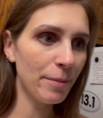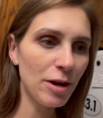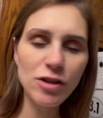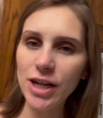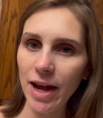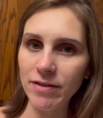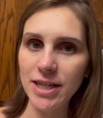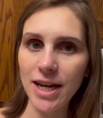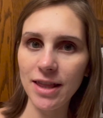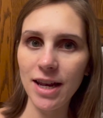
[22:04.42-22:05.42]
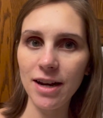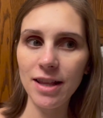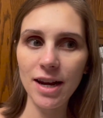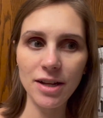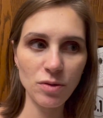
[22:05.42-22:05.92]
usually have tea at the end of
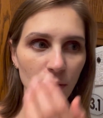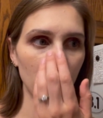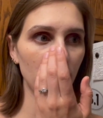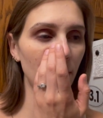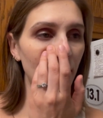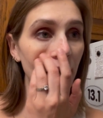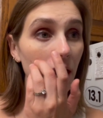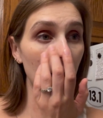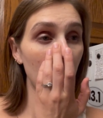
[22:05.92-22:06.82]
the day as well, but